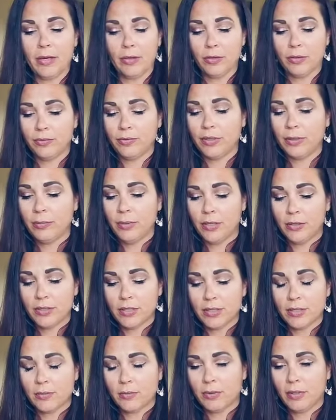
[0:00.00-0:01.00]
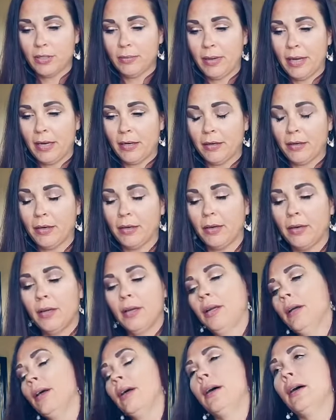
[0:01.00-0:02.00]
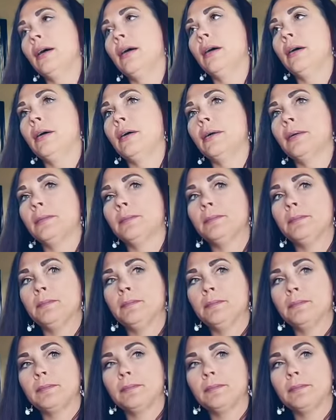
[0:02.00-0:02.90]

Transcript: male or female, doesn't really matter. Um,